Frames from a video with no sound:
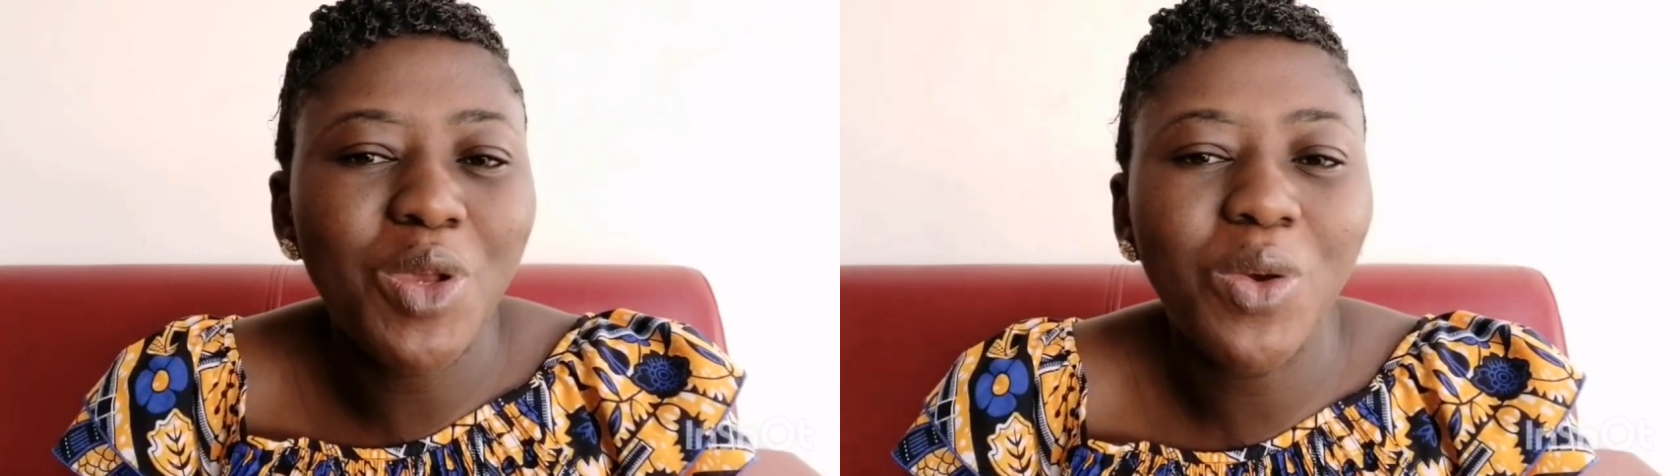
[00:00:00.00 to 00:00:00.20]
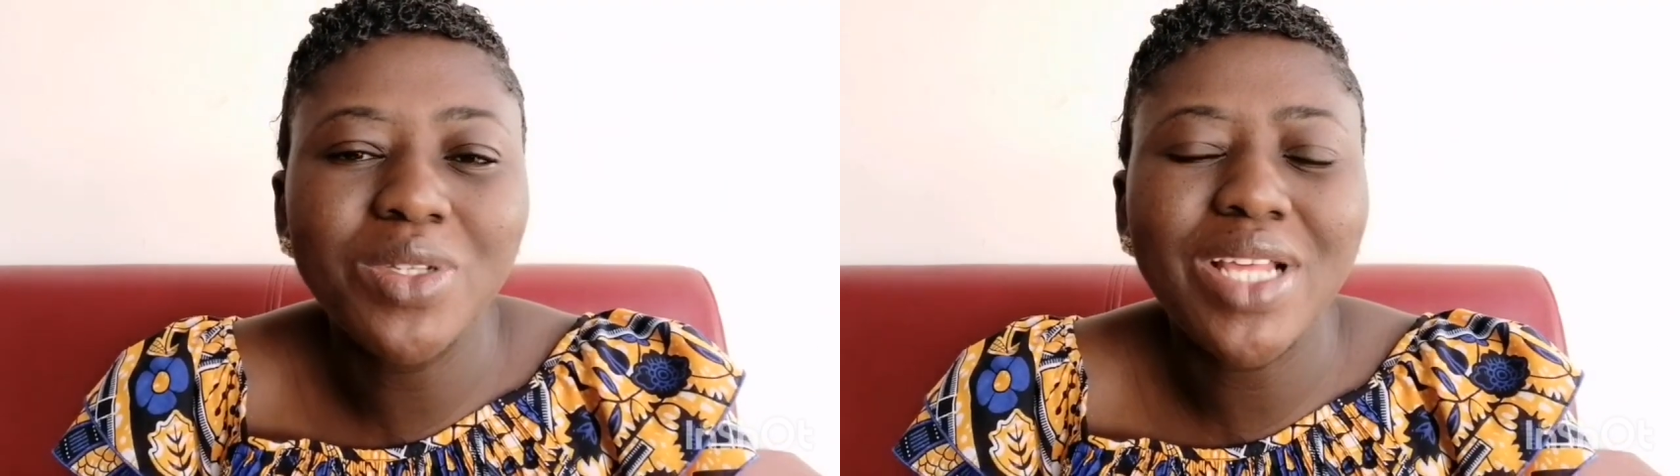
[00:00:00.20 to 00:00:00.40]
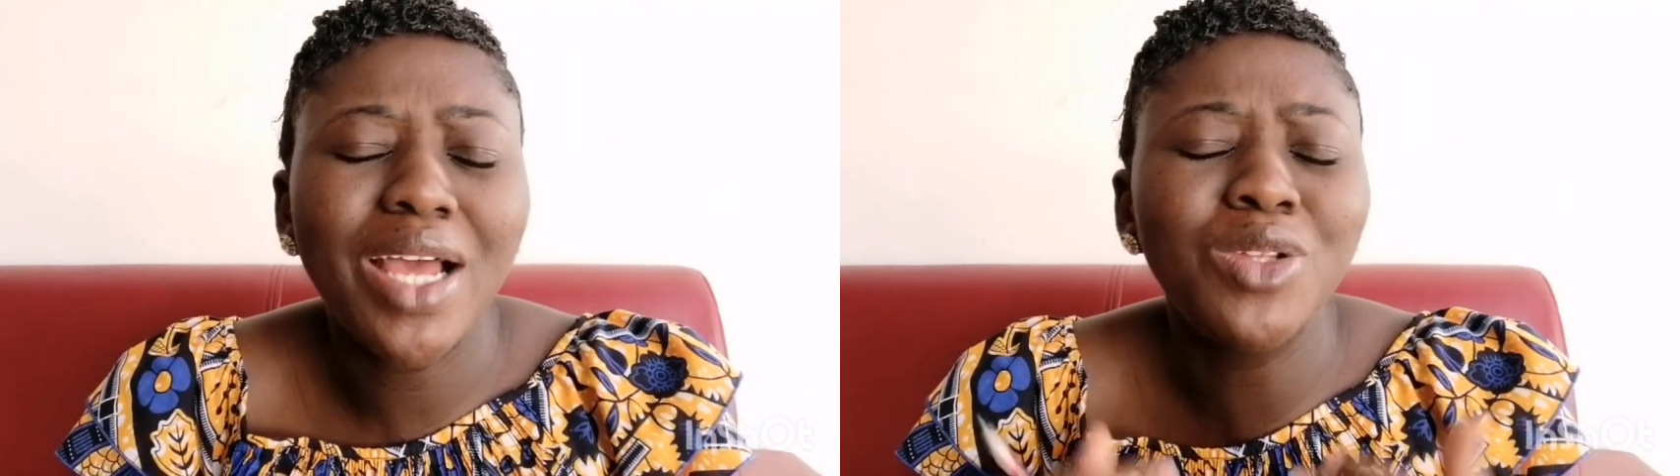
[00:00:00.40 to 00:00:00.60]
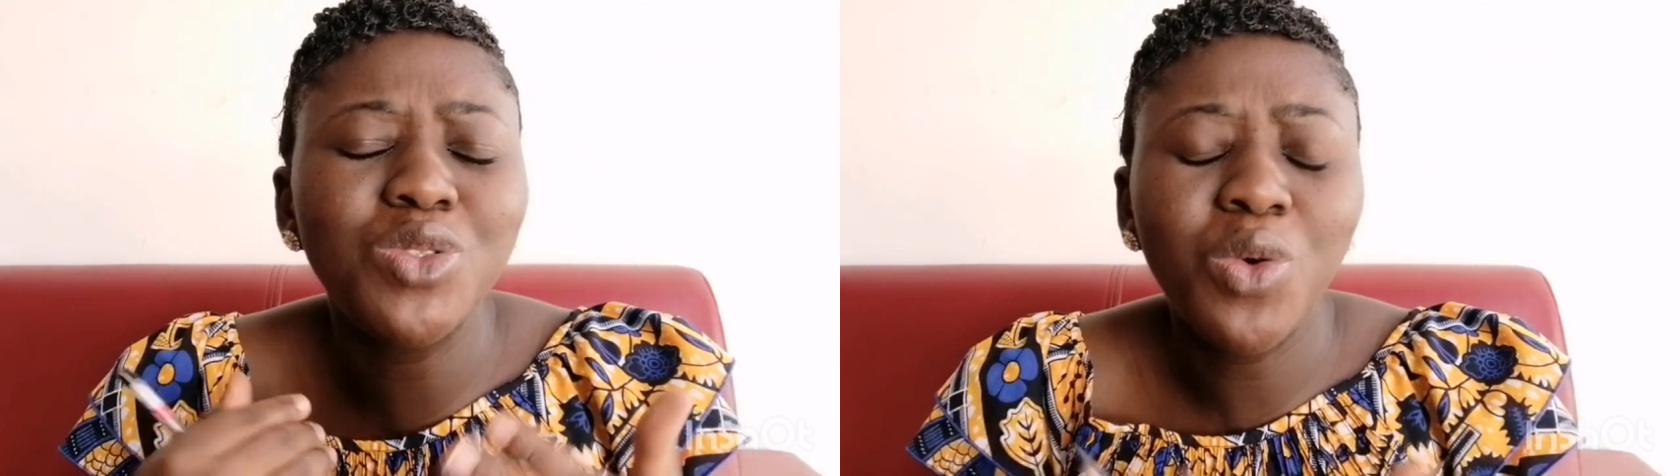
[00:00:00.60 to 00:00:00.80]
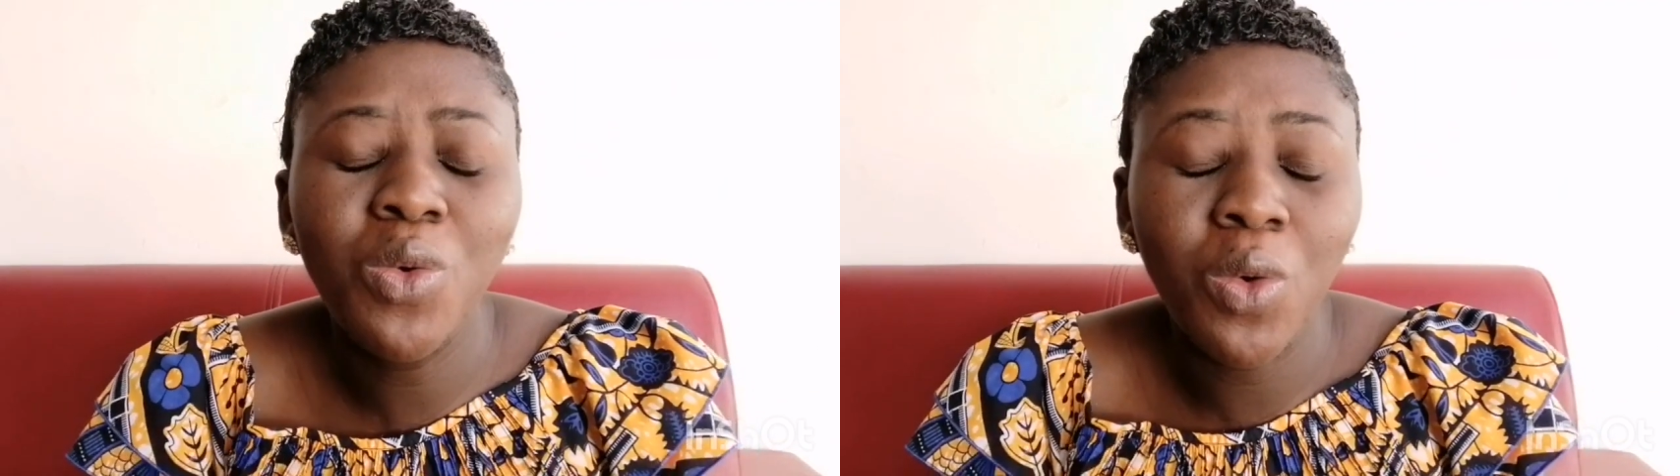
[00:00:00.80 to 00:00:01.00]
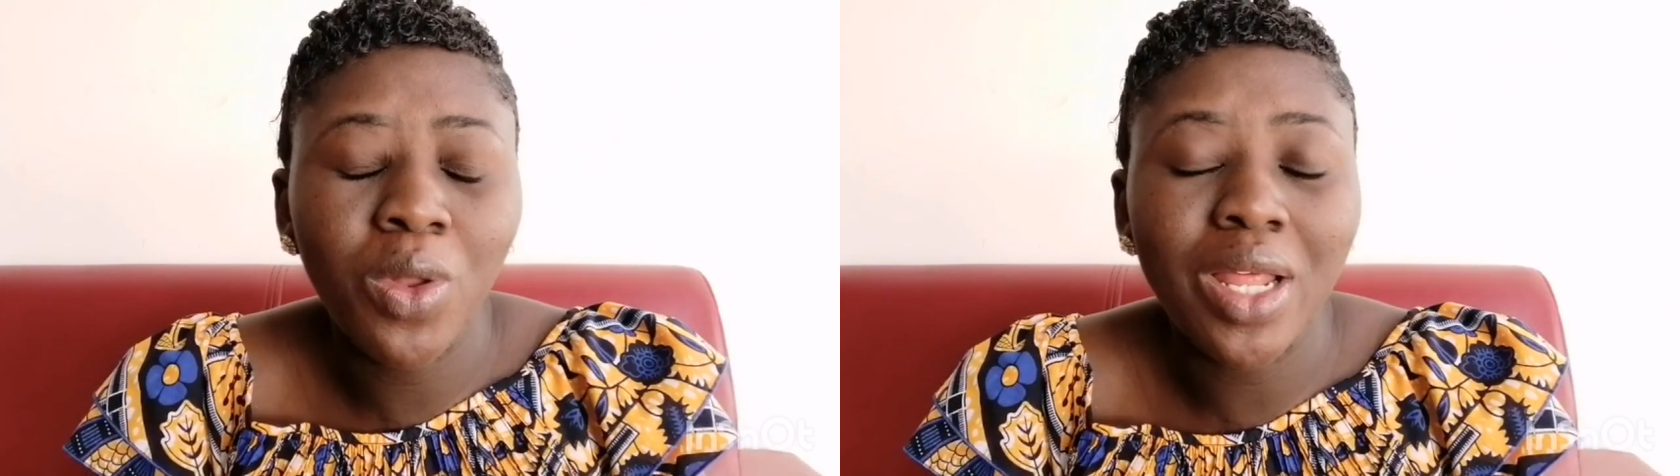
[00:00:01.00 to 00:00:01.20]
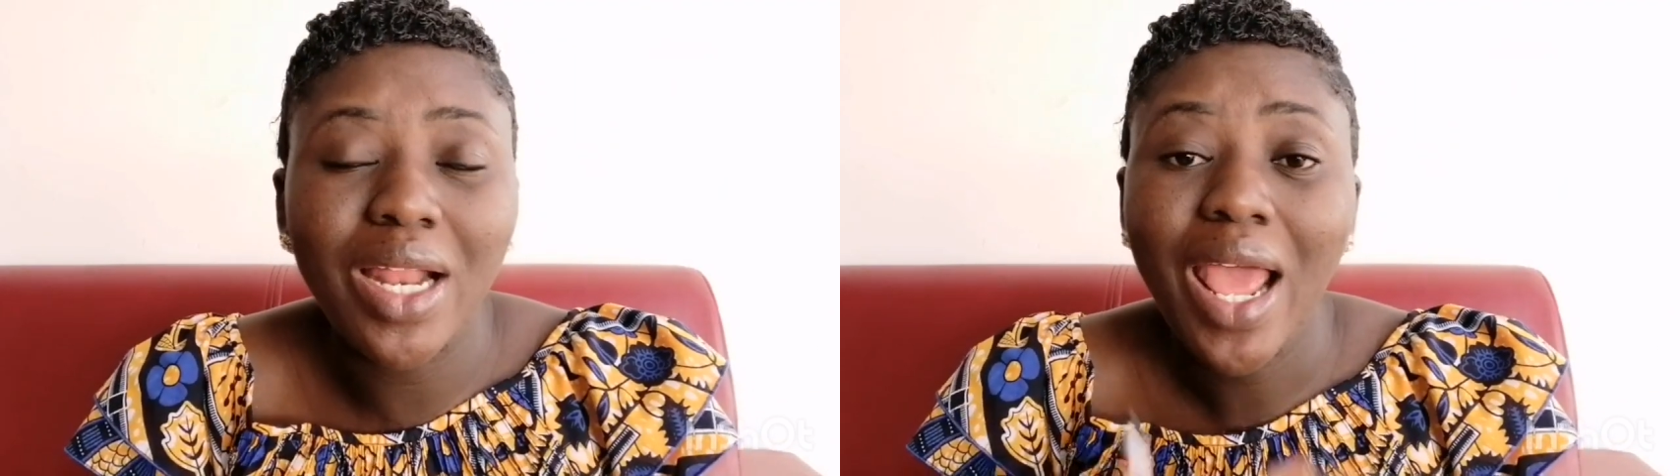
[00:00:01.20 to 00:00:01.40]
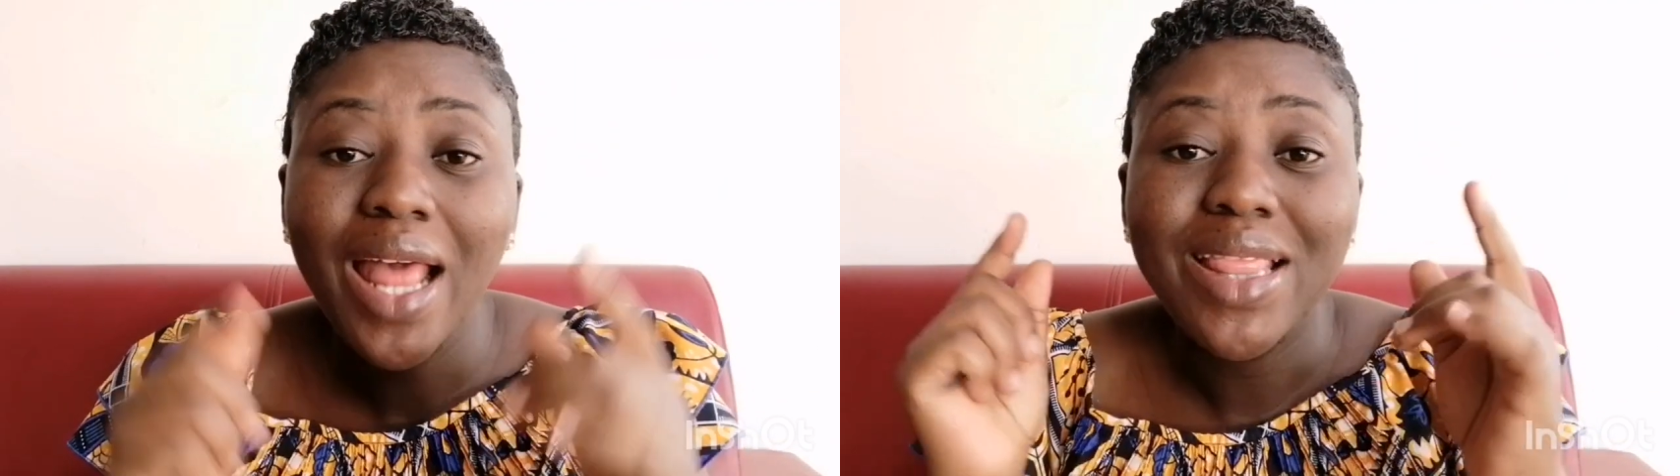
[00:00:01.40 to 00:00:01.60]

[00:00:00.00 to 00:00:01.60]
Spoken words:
because I told God that